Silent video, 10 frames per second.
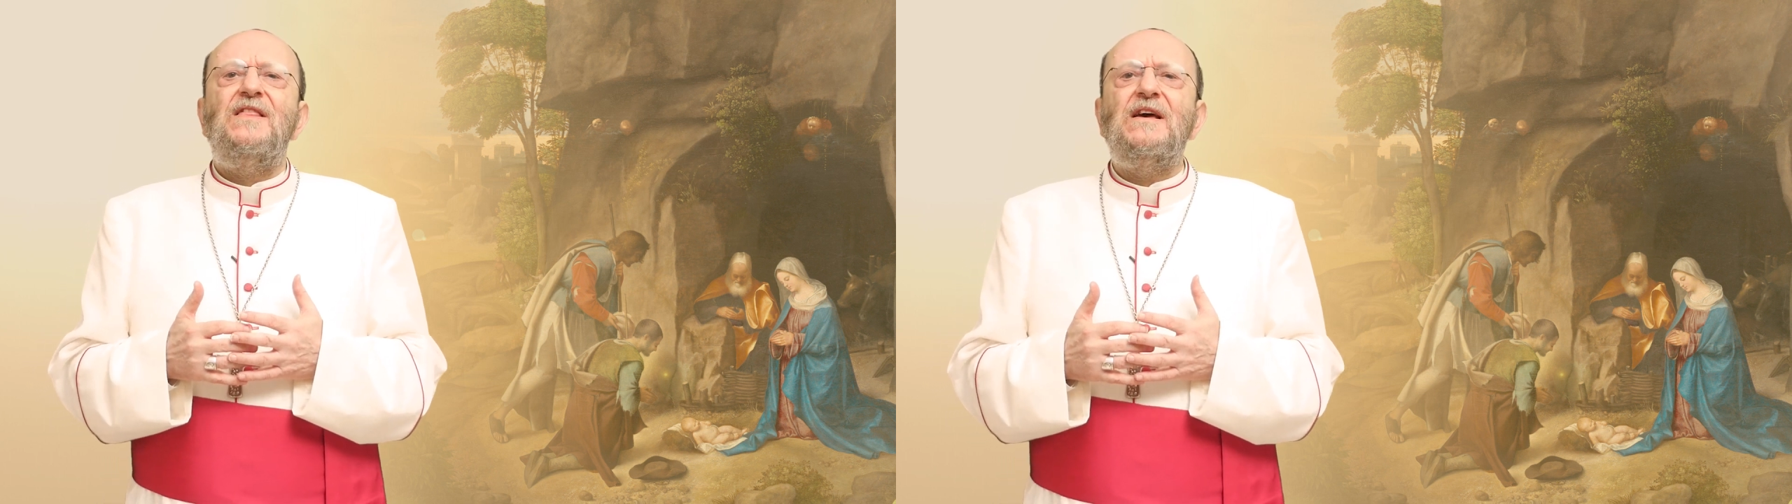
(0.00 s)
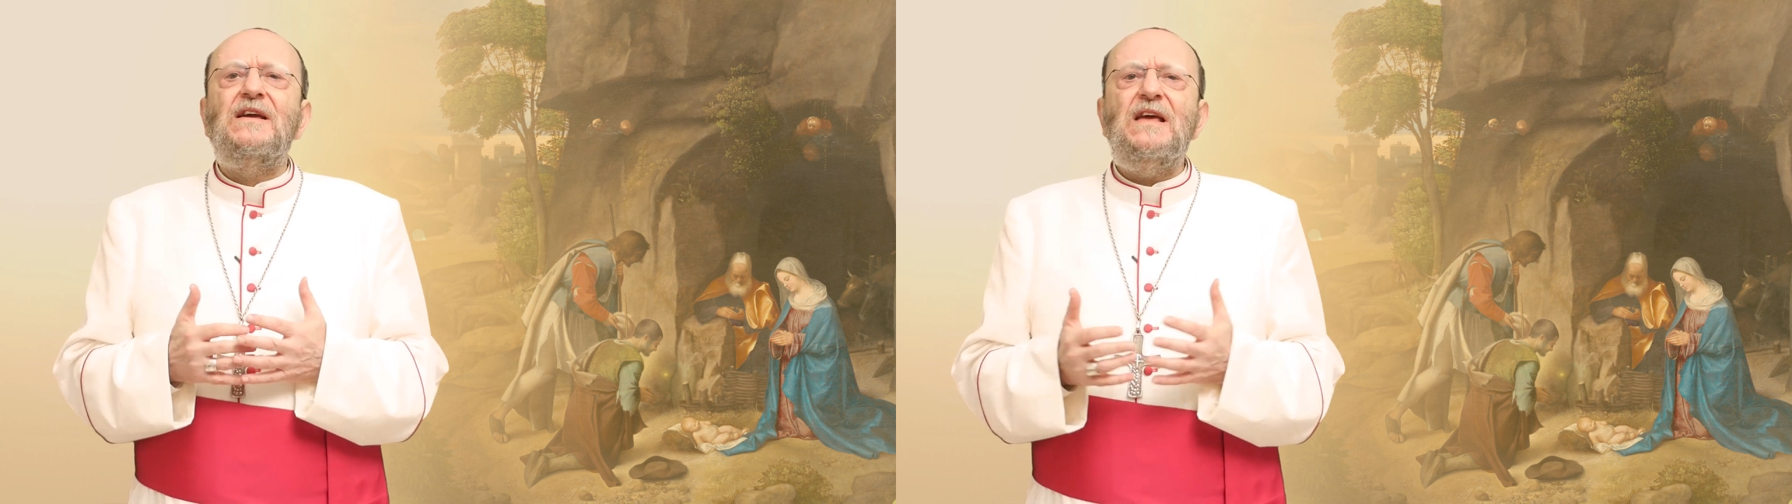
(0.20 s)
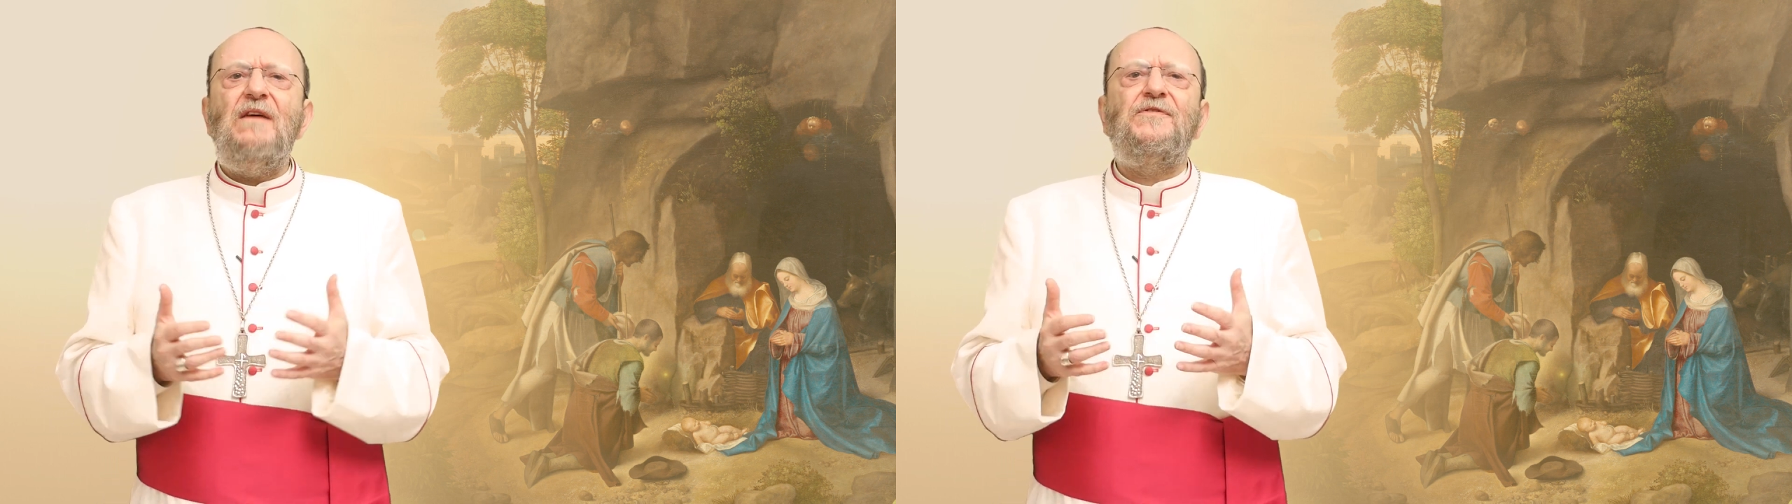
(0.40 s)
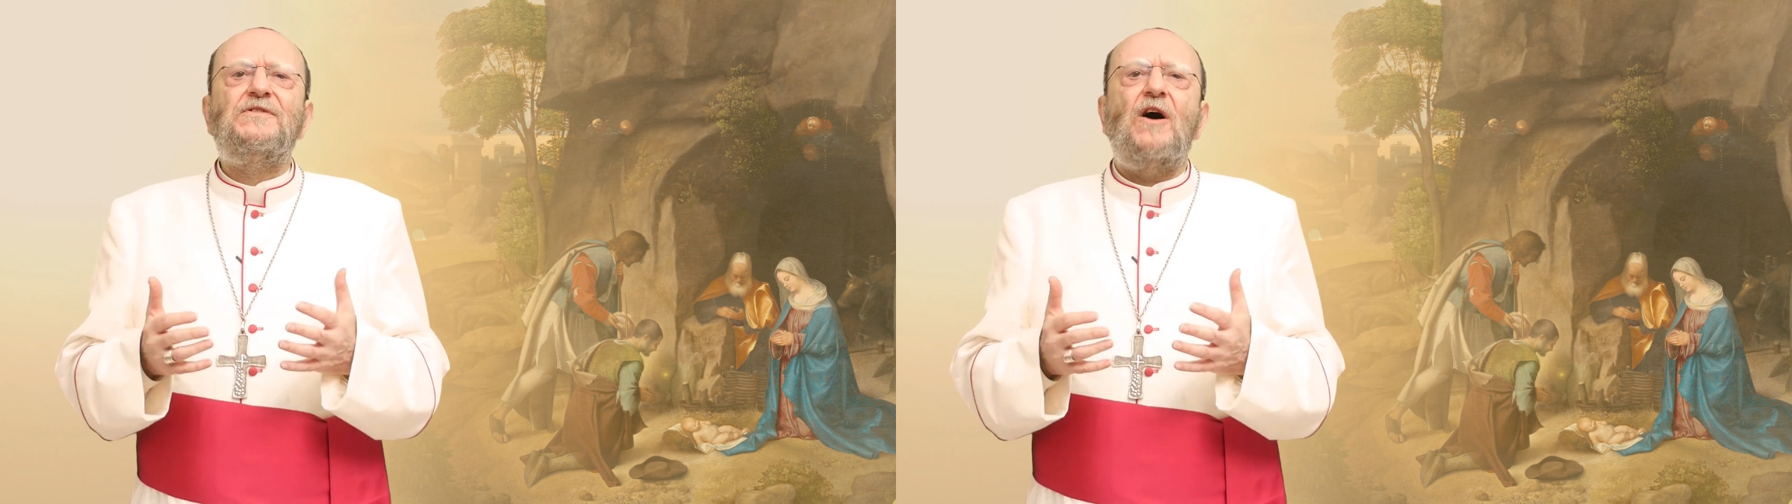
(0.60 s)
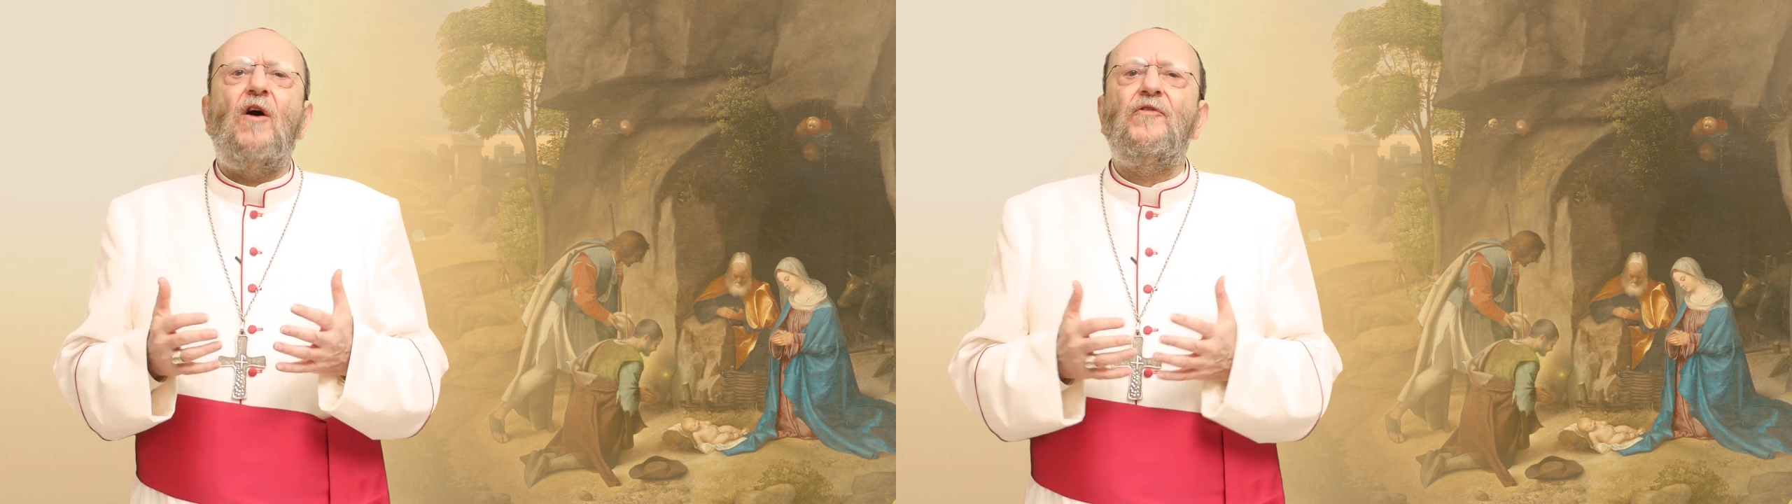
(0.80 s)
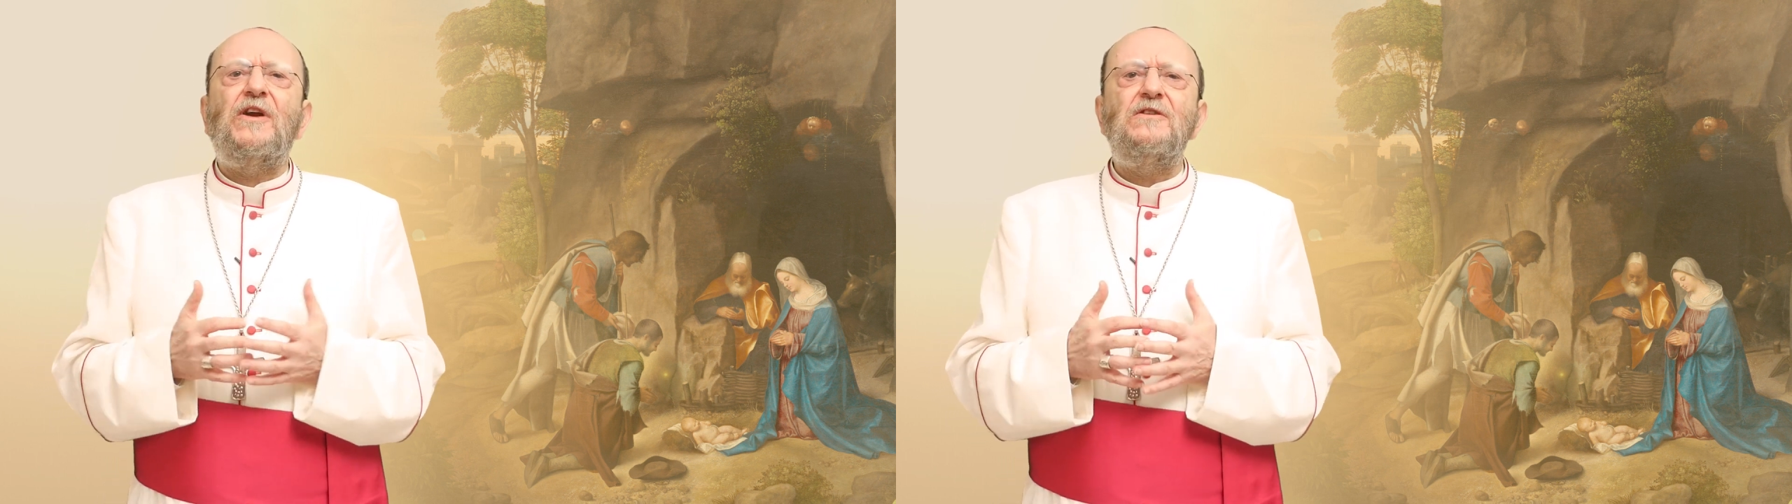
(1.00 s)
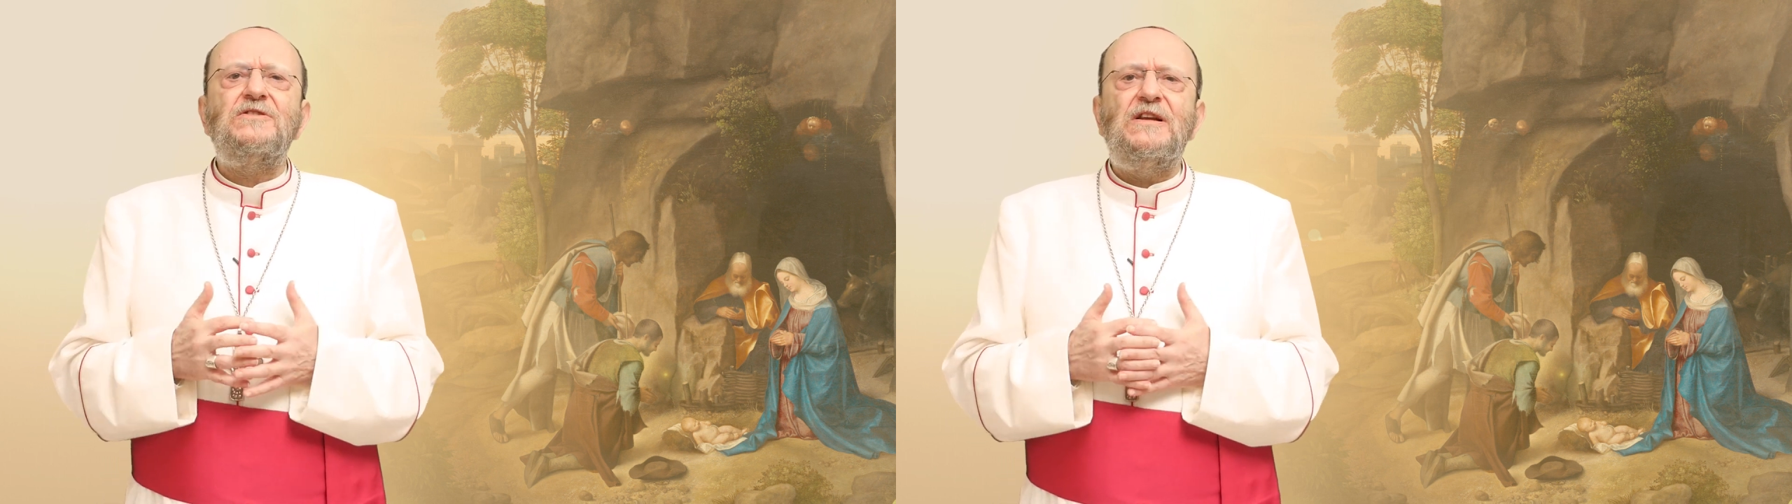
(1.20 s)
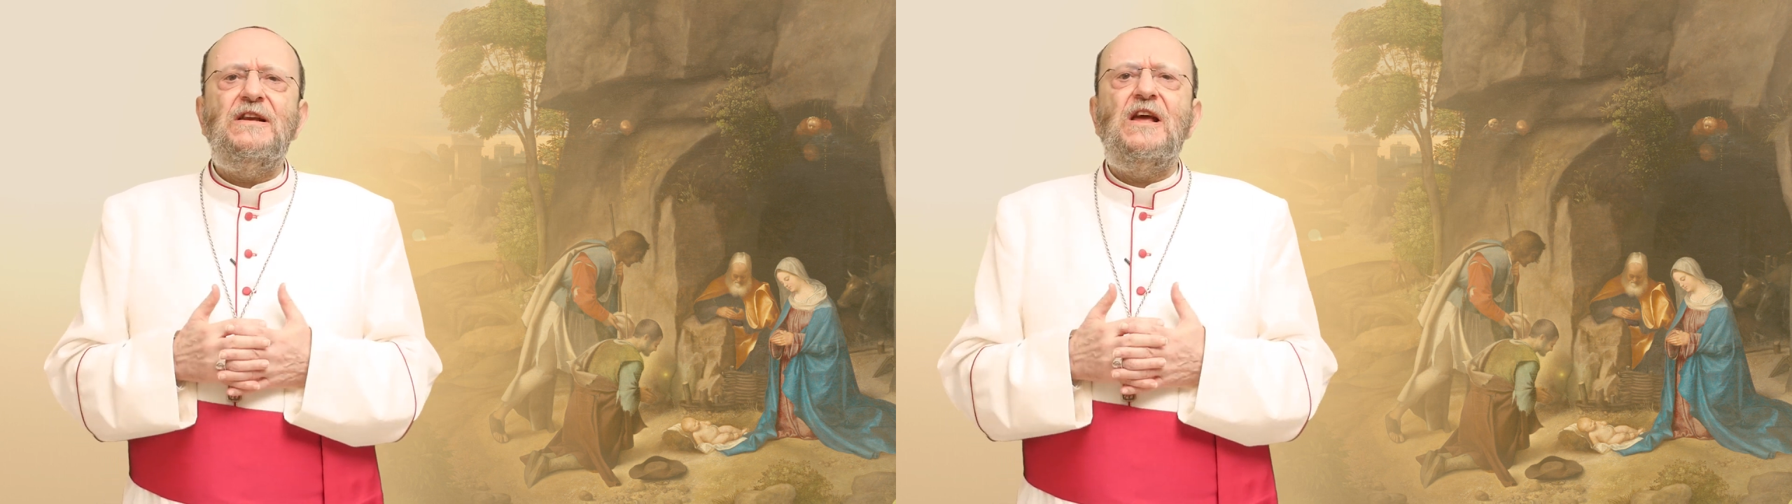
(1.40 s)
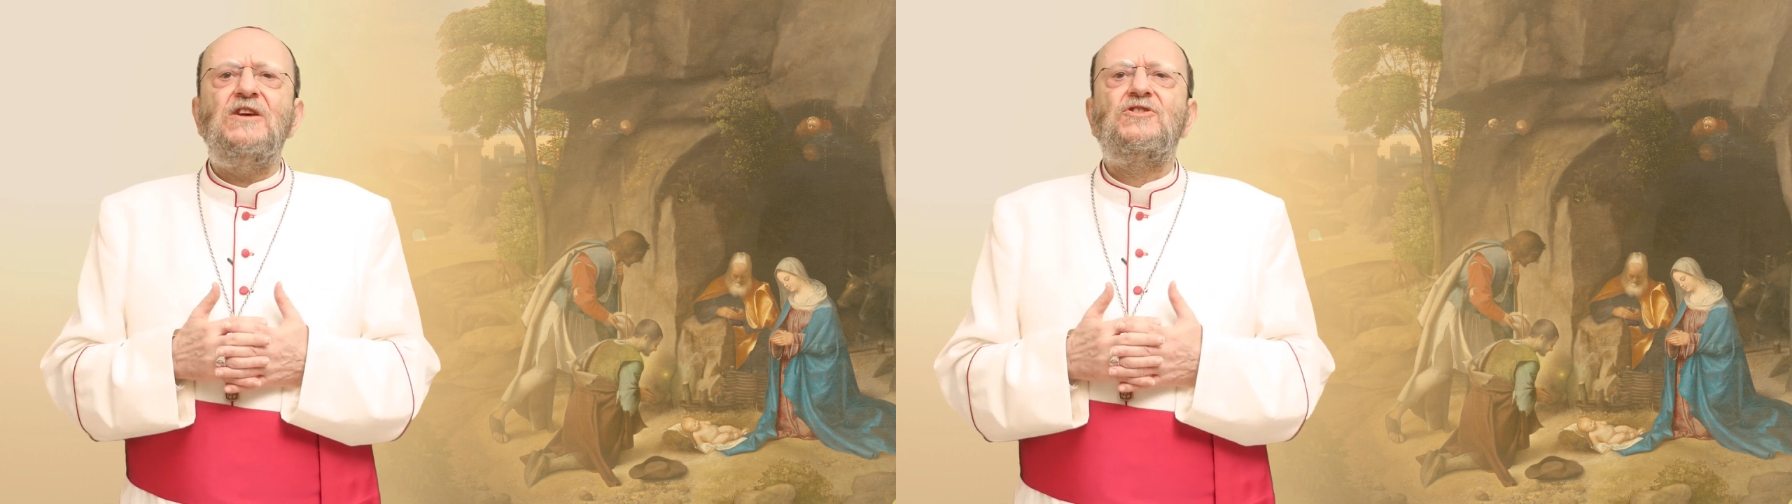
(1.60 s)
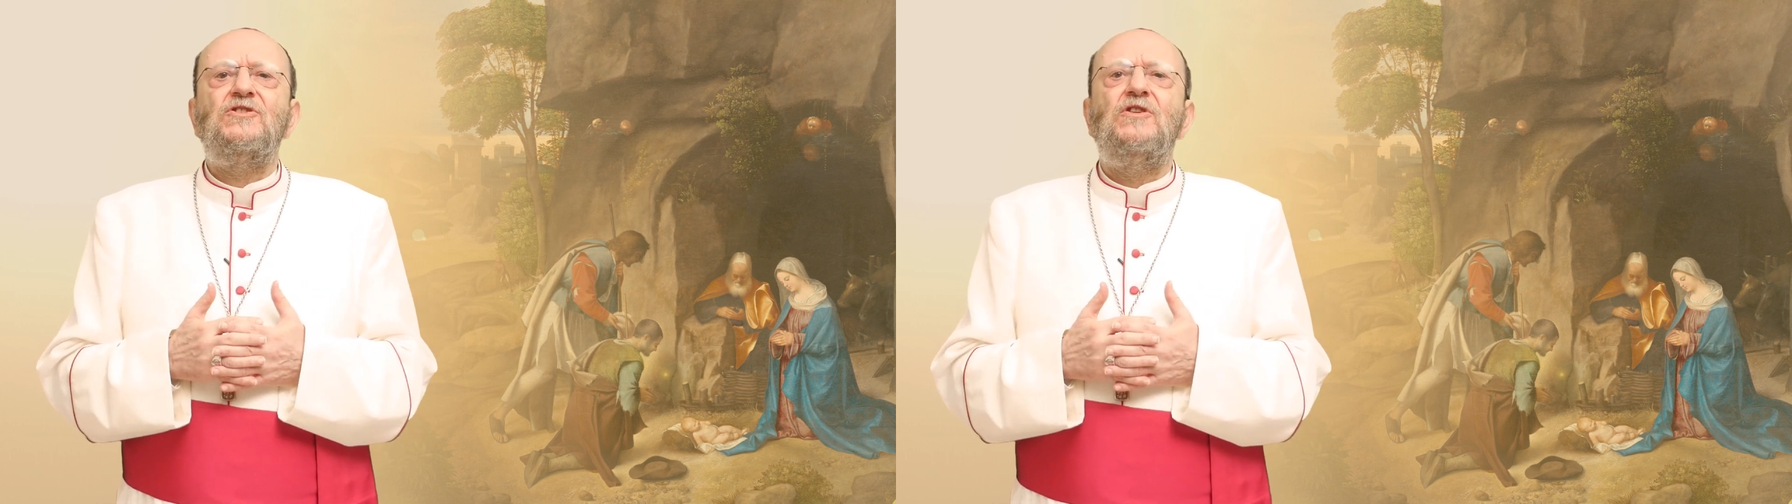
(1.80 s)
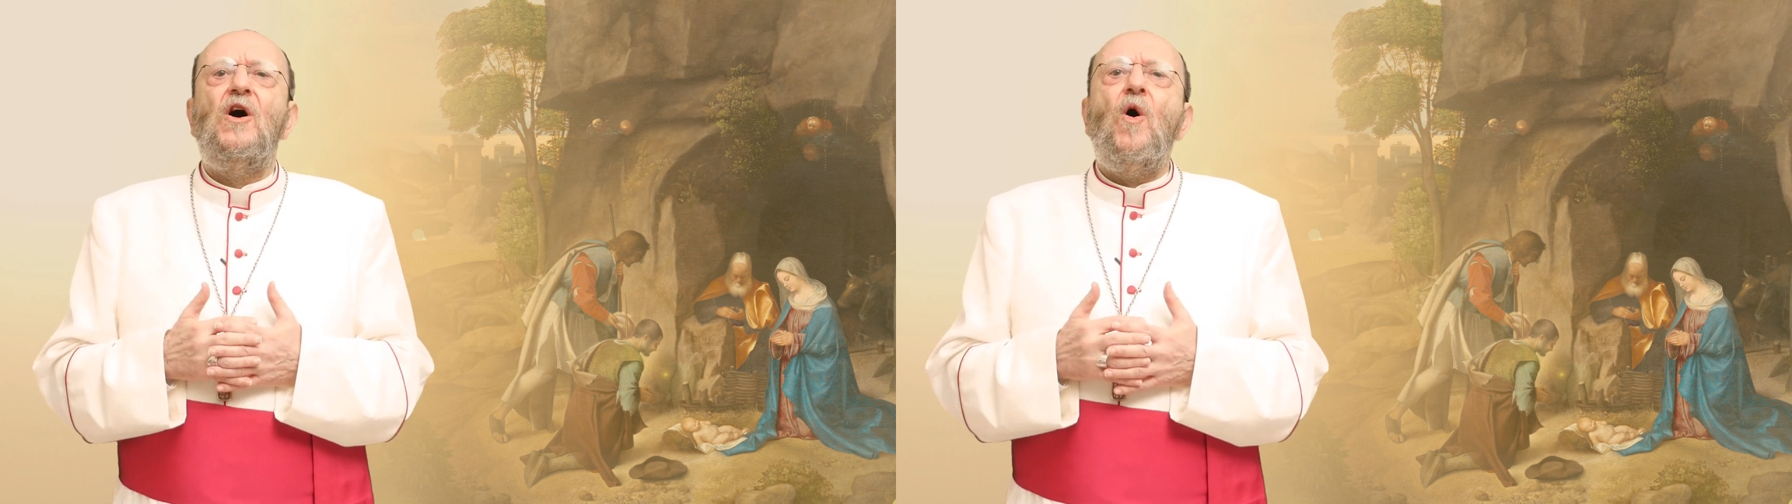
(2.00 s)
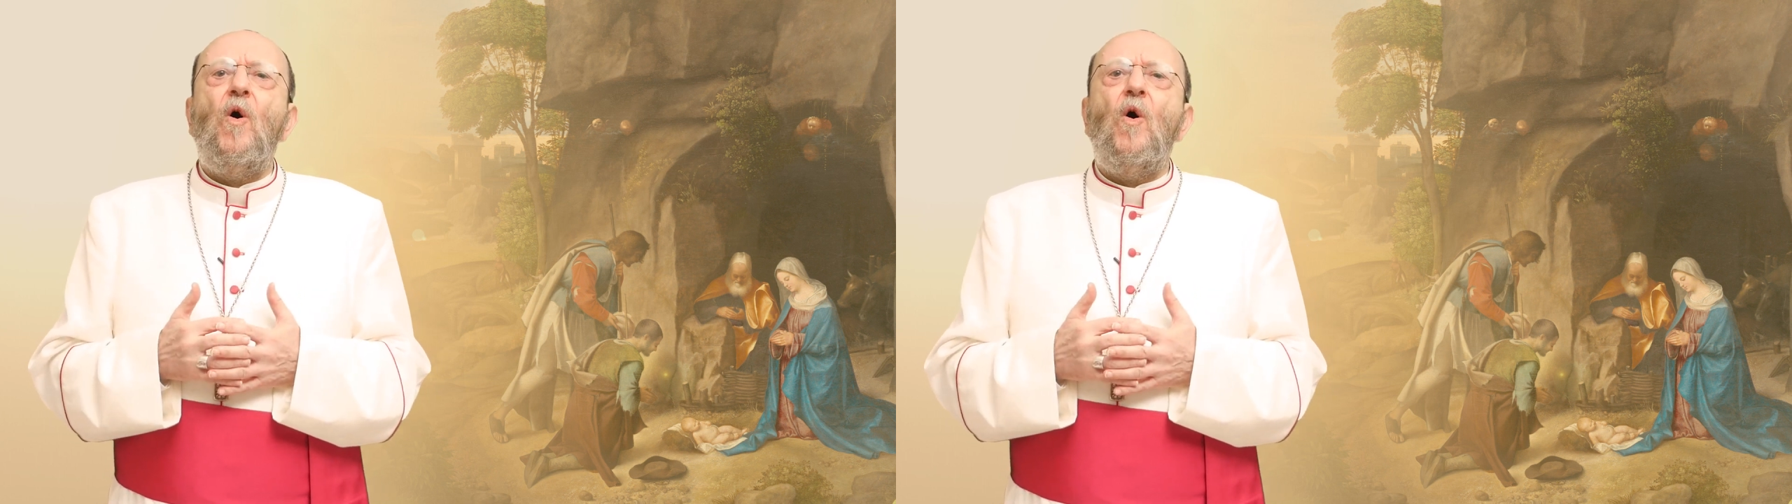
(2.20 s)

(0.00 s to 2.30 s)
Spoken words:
the gift of reconciliation